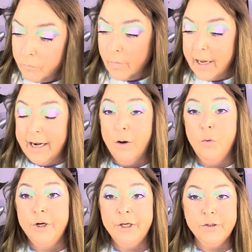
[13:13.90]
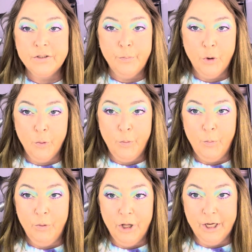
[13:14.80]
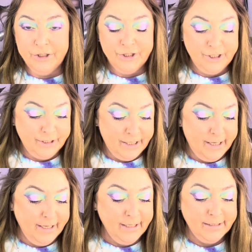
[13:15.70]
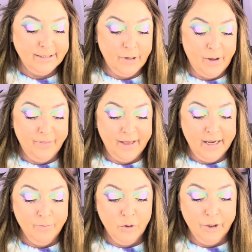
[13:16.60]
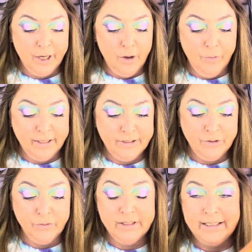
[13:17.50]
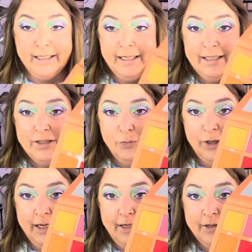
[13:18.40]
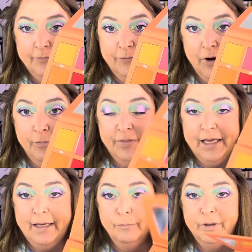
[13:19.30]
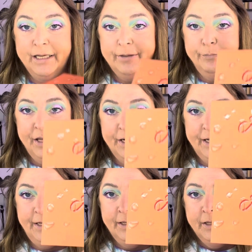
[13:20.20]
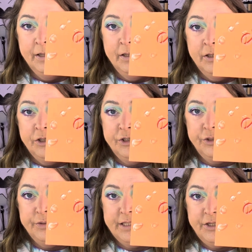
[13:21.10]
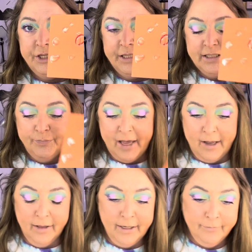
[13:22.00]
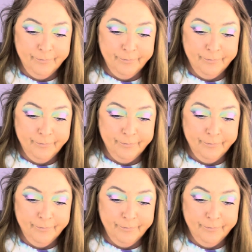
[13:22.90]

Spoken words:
And I want to use a purple blush today. So I think I'm going to go into Sticky Sweet from the Blendbunny Juicy Cheeks palette.